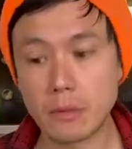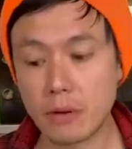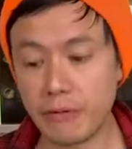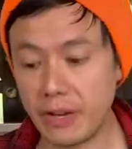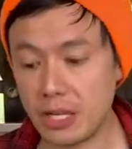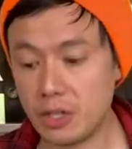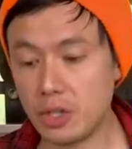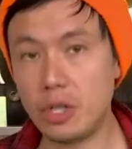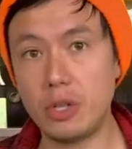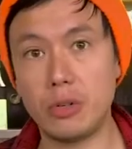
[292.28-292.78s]

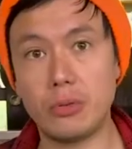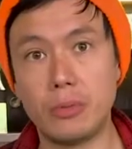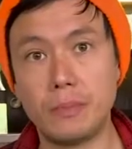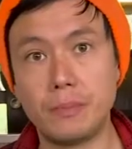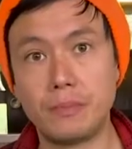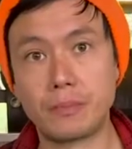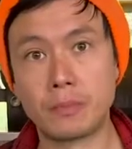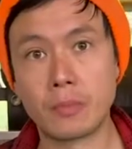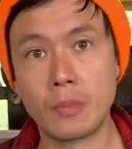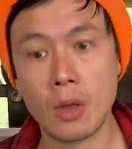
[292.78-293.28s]
Phase 2.
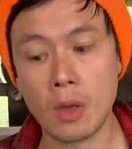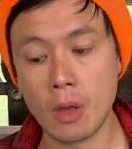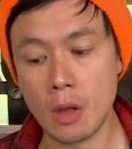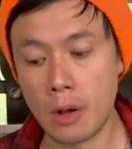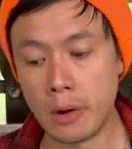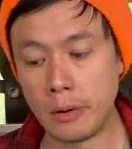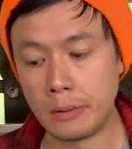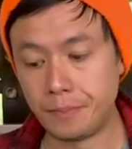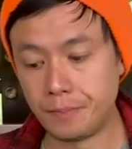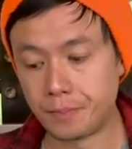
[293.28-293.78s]

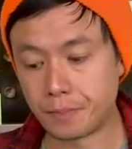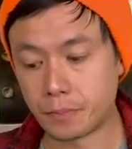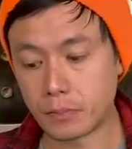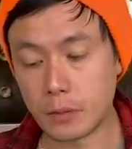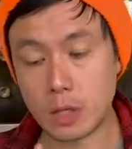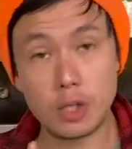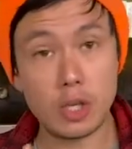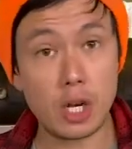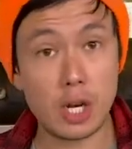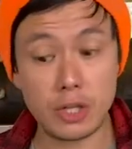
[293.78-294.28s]

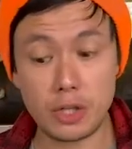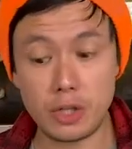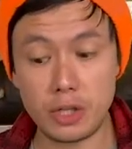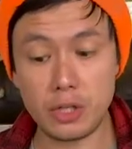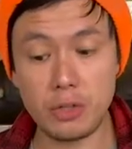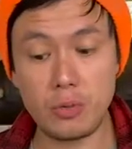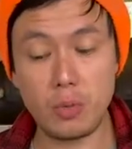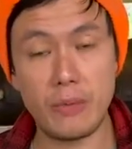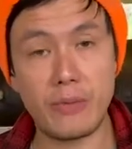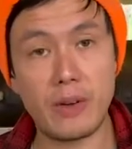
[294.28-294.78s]

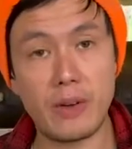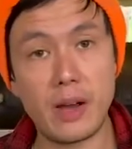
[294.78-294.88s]
Sausages, we've